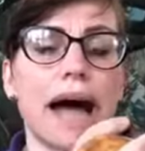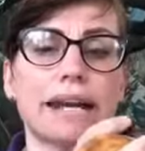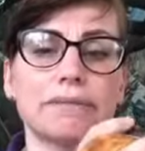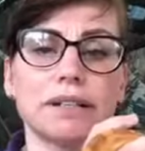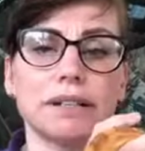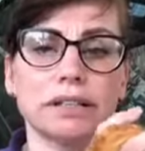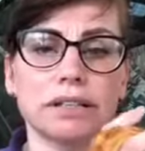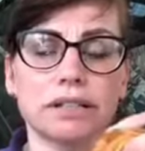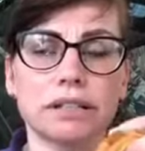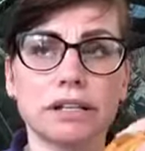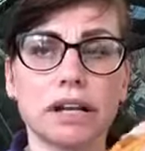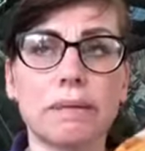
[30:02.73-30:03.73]
animals,
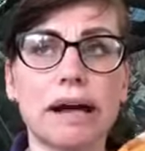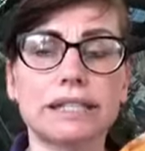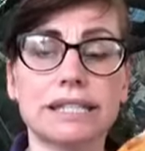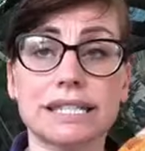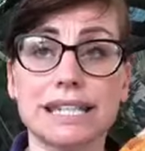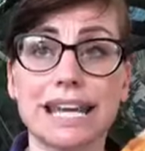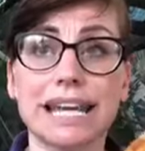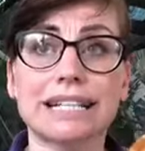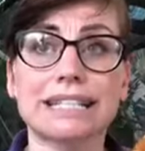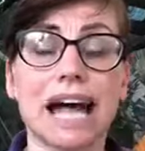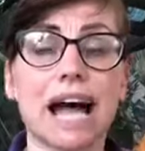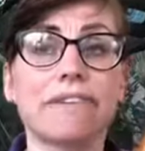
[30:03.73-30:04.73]
about snakes
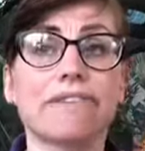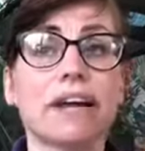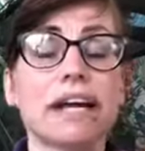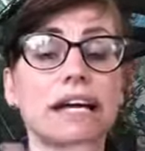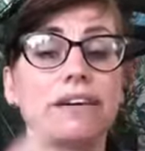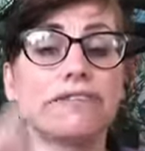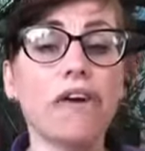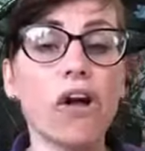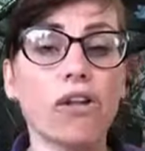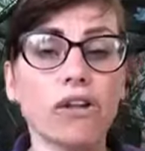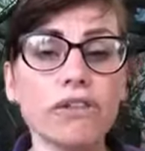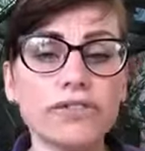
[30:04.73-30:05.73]
that have
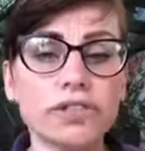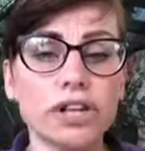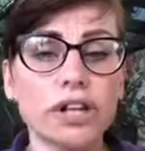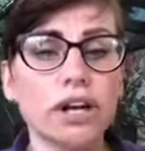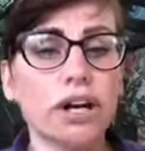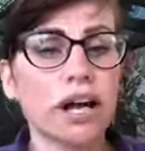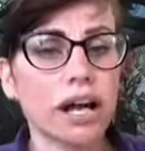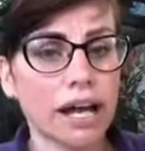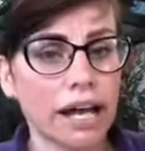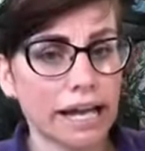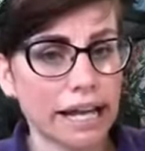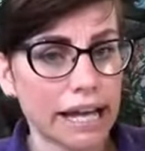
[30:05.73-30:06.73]
evolved,
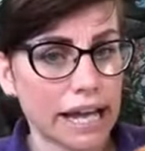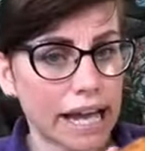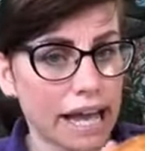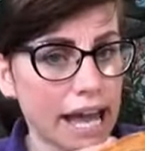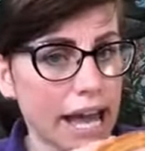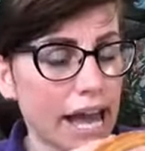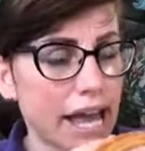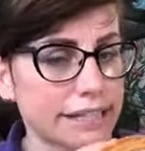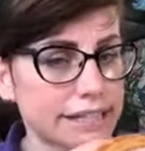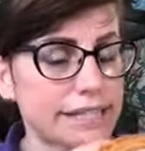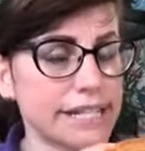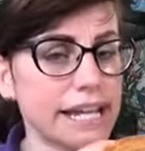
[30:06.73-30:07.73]
a
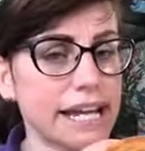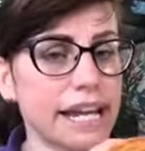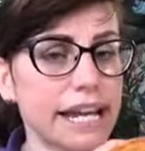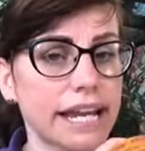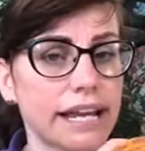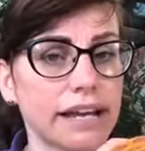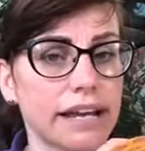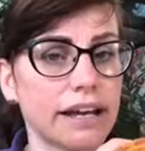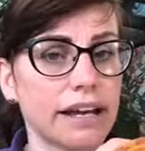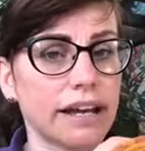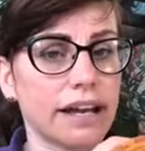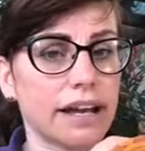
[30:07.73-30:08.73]
snake
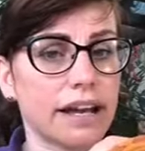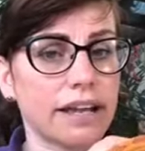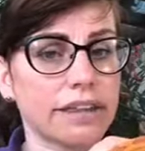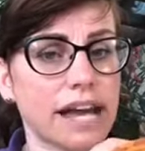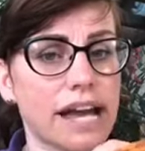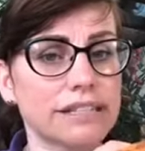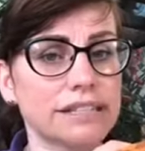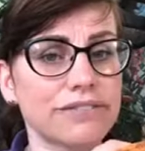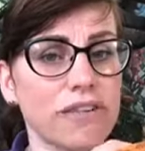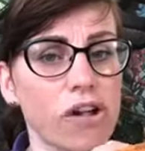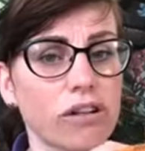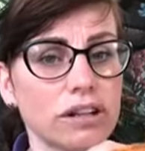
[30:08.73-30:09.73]
that has
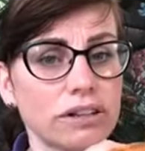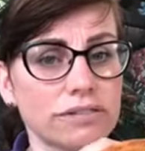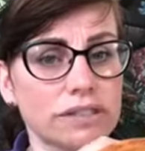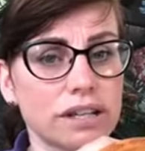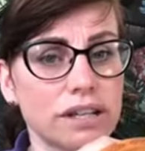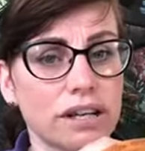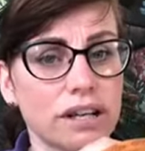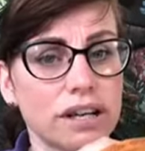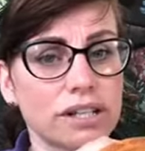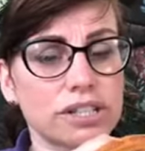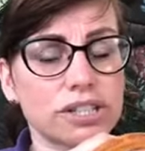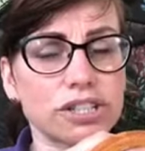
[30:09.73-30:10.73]
evolved
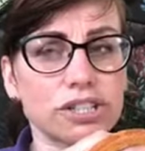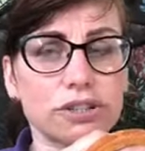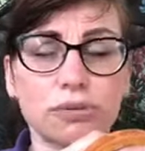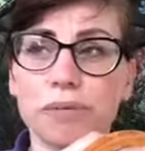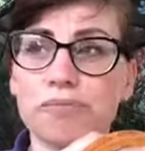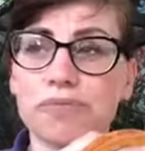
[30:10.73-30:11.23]
to